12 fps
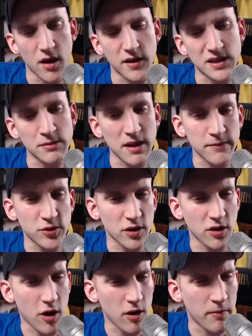Sometimes you can
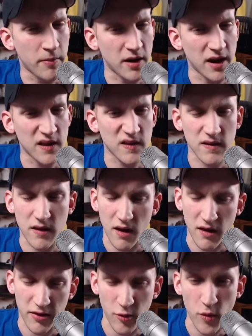call, but
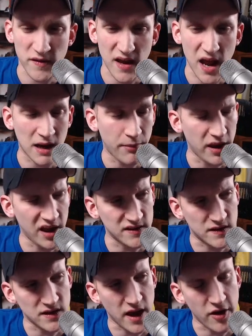there was a hand I played against
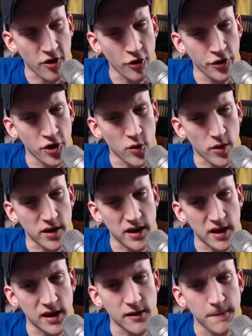this guy earlier where
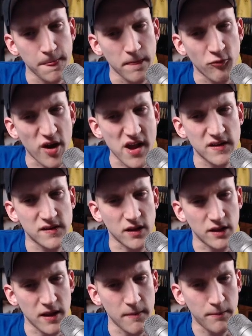he raised a
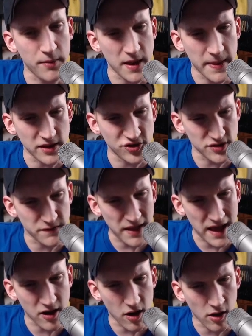limp and then just
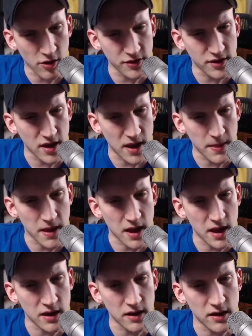flat called, and
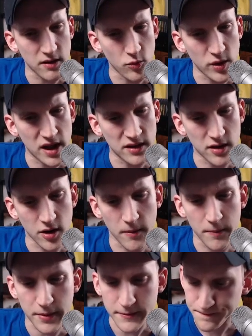then we ended up